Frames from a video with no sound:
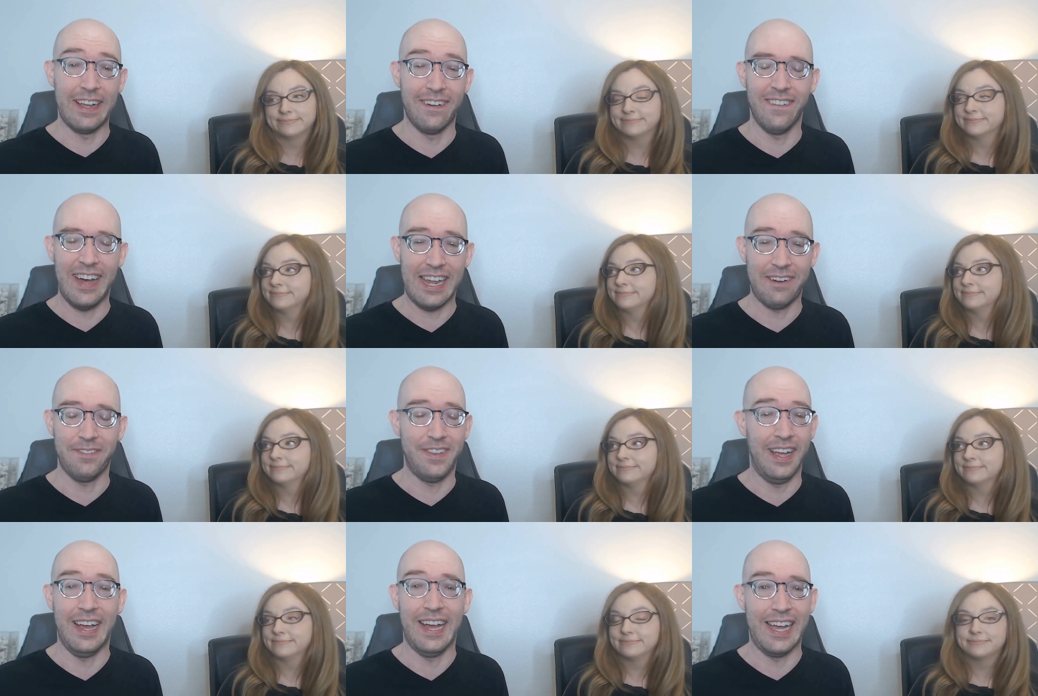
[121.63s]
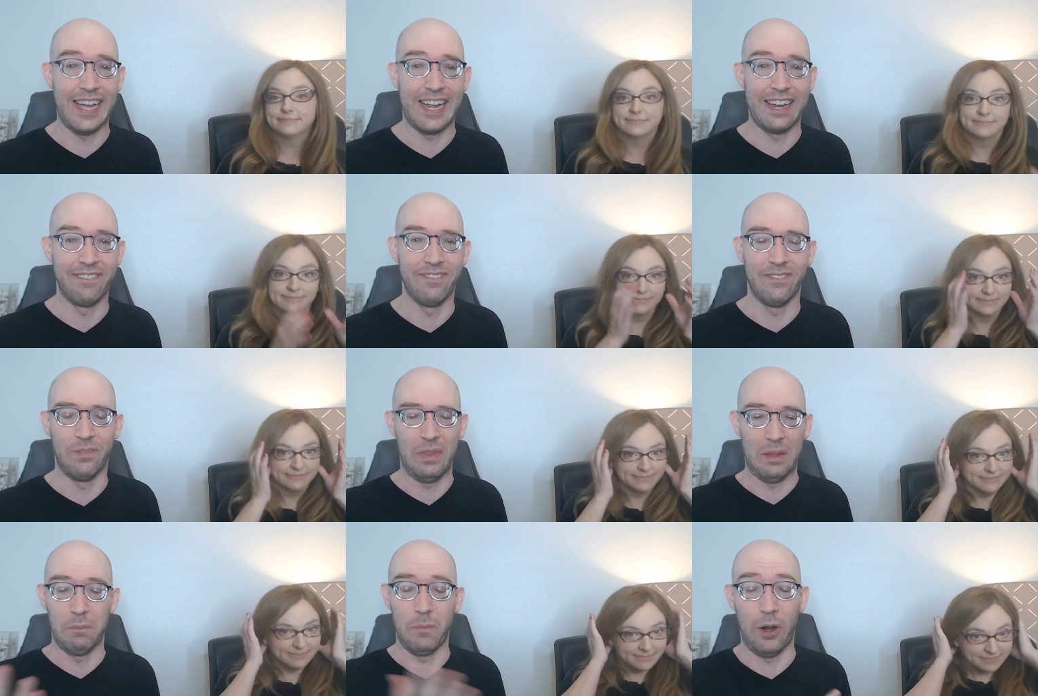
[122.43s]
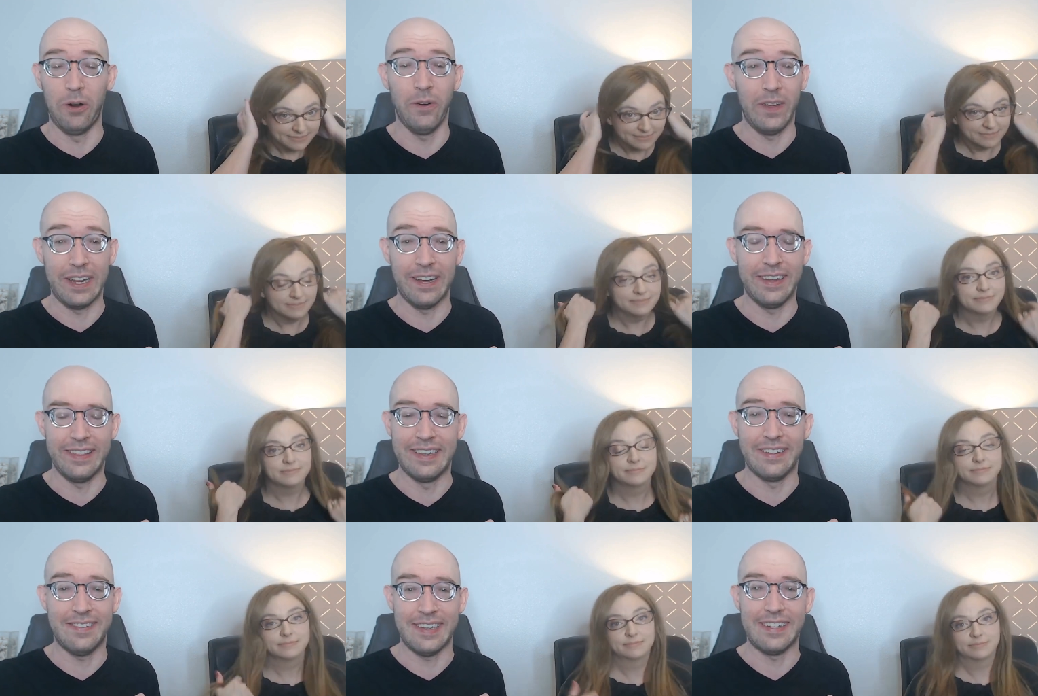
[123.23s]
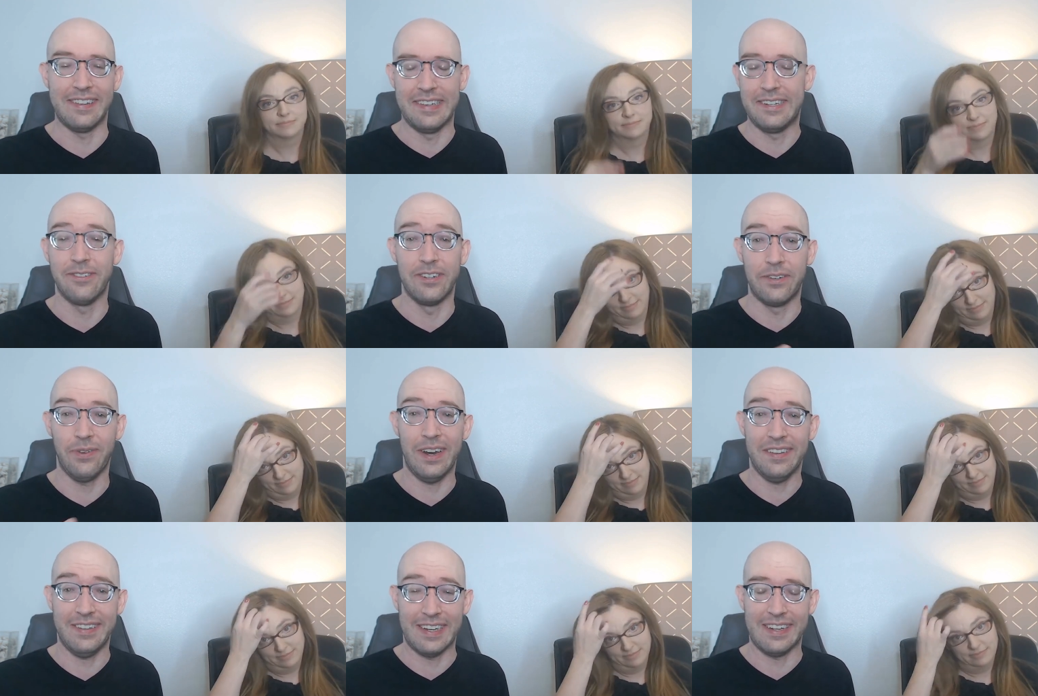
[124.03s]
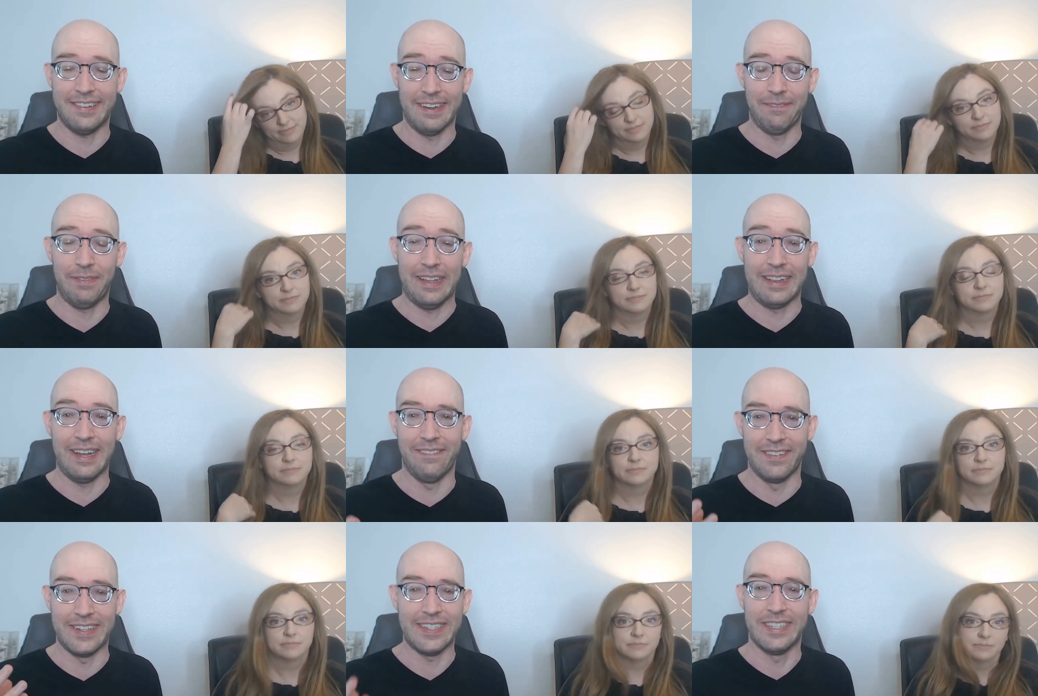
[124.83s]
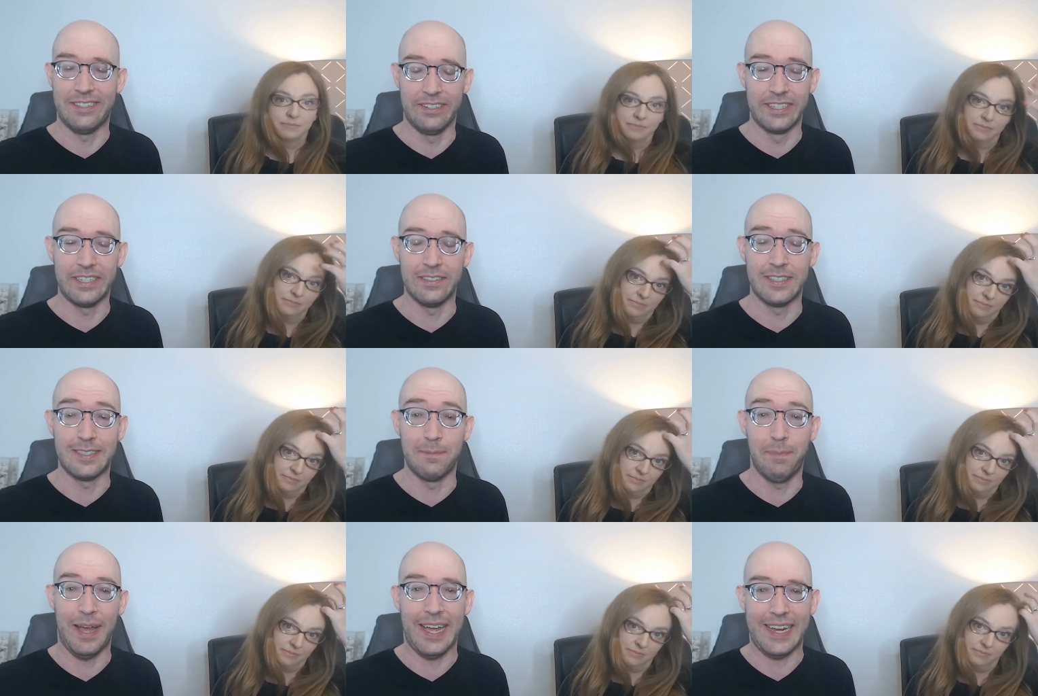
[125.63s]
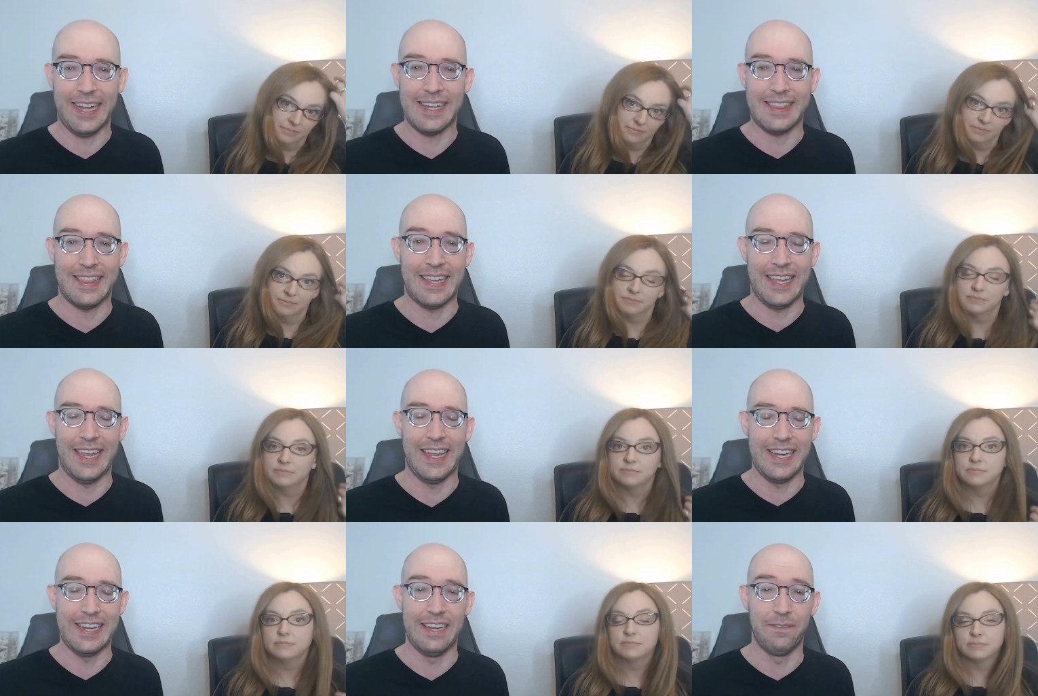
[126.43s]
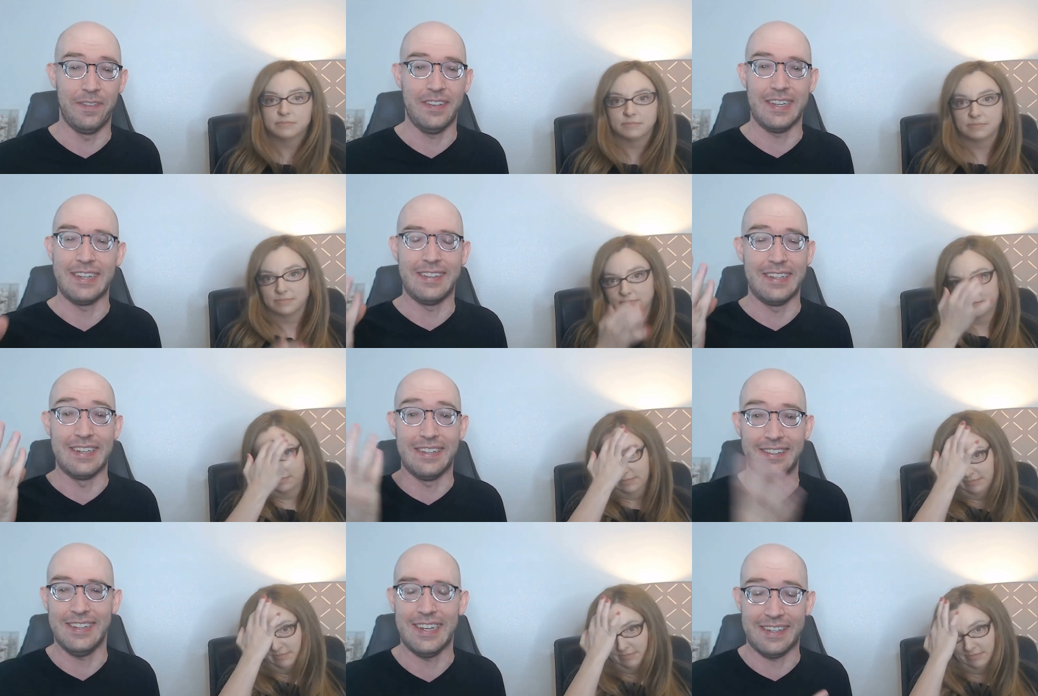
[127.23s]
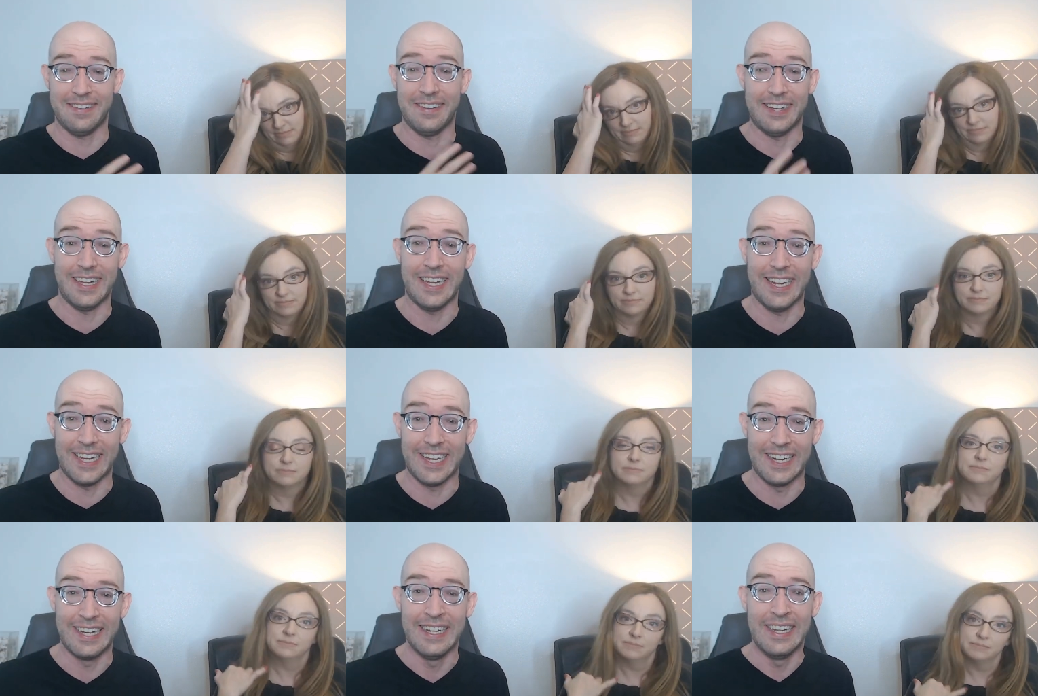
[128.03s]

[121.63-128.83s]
Speaker 1: a lot of time early on this season to addressing something that was introduced back at the end of season 16.